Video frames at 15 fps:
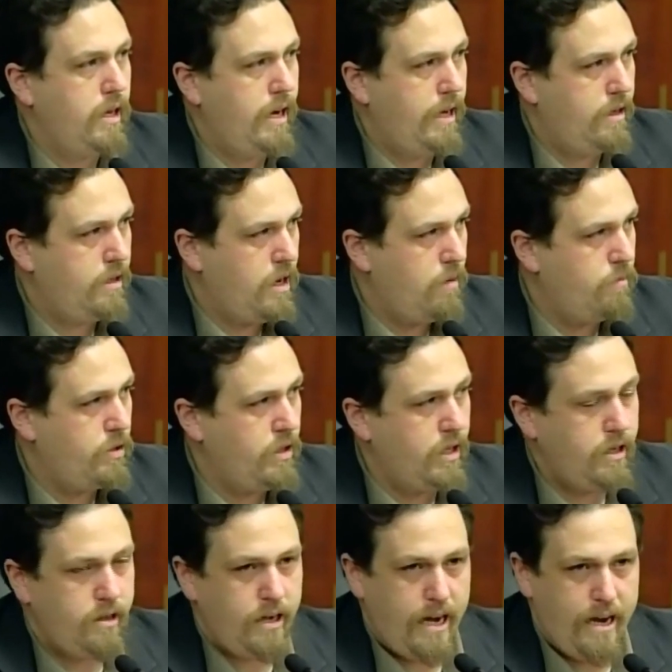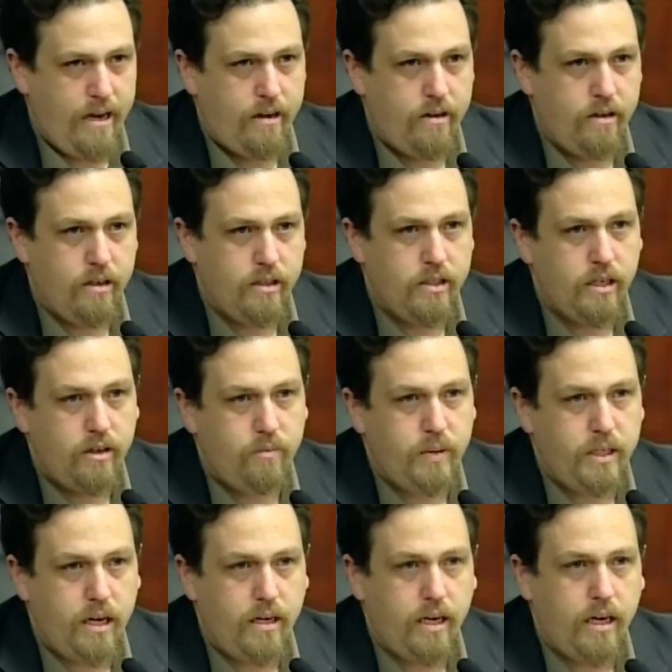and Cumberland and the City of
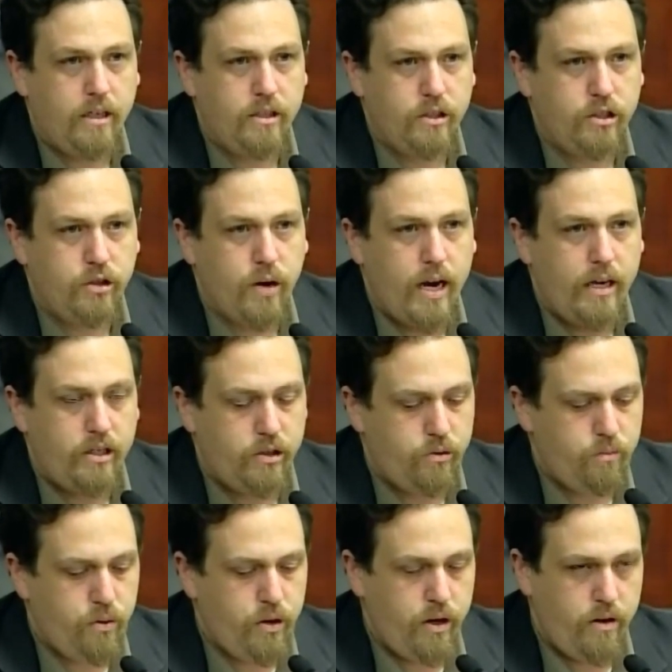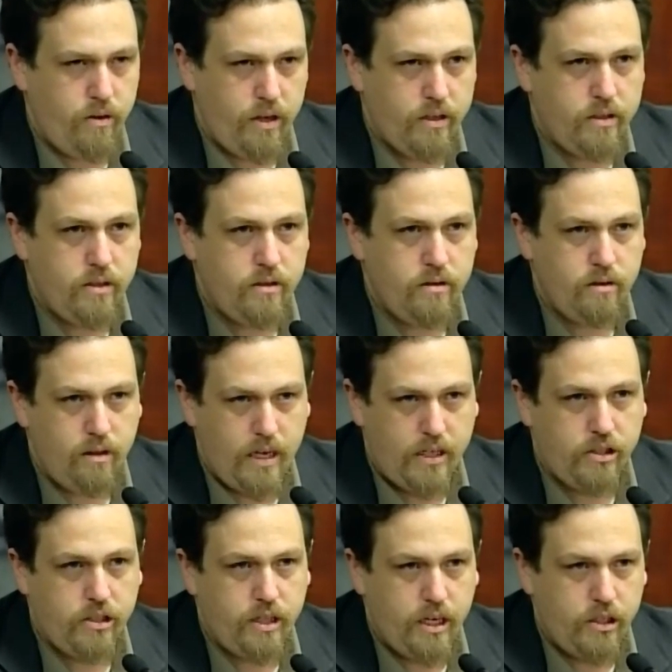Pawtucket to try to put this
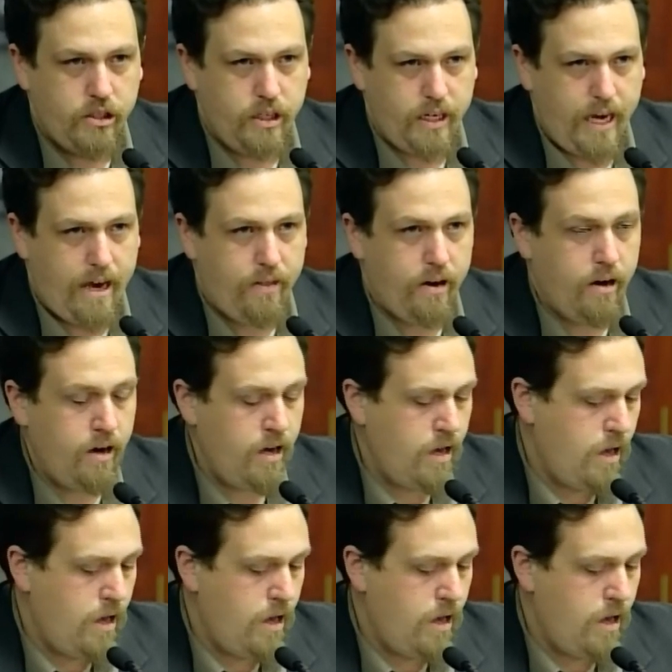legislation together.